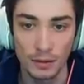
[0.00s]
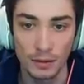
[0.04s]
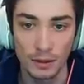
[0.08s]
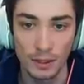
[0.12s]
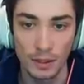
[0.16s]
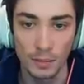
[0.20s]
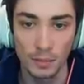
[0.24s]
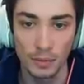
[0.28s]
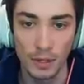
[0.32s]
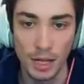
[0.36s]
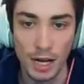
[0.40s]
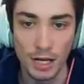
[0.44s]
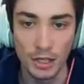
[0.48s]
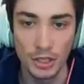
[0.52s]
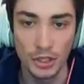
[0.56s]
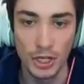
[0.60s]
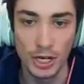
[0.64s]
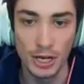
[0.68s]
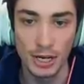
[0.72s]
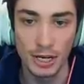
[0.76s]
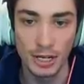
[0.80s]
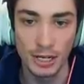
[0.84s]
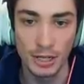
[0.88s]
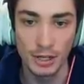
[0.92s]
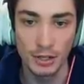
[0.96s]
Like block
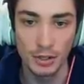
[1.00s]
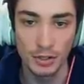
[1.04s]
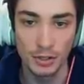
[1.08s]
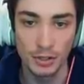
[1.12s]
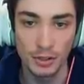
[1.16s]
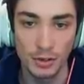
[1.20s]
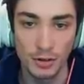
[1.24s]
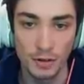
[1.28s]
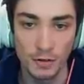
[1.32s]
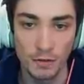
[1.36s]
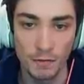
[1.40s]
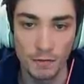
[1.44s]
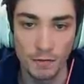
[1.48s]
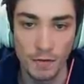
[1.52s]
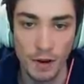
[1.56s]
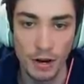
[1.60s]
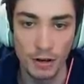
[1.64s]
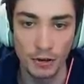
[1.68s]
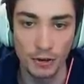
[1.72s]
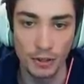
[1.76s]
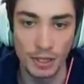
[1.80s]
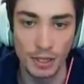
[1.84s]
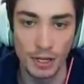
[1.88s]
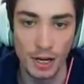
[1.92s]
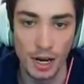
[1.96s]
shedding is
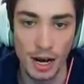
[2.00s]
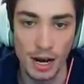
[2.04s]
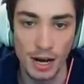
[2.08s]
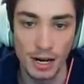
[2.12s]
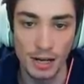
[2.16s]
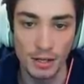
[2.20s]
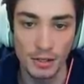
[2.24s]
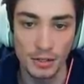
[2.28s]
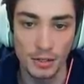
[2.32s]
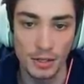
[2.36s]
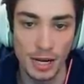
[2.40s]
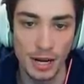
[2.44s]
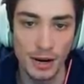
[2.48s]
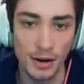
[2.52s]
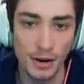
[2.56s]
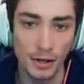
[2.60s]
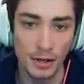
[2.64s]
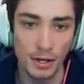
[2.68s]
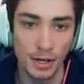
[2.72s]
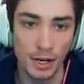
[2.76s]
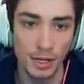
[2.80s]
fairly high as Eric